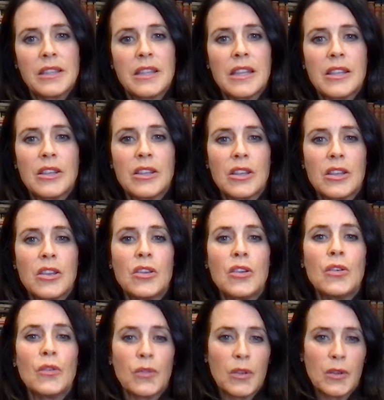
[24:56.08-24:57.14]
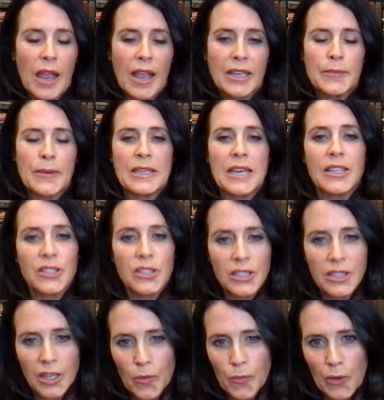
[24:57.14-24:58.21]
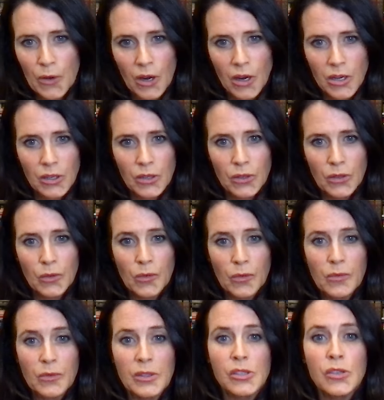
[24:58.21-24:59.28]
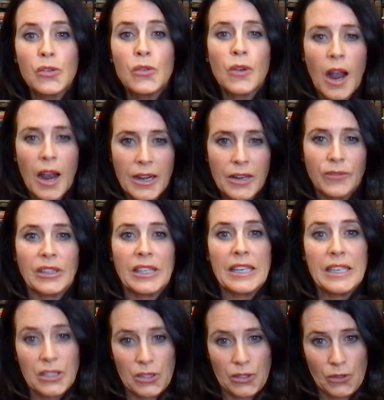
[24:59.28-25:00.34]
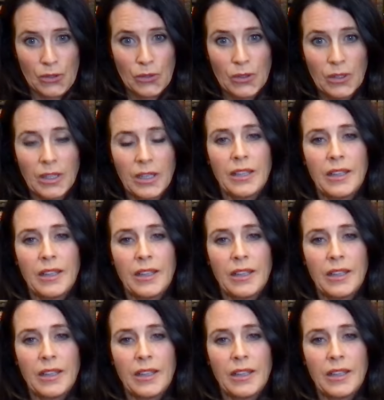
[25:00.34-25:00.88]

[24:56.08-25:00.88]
you the expectations that are put on you do kind of lead to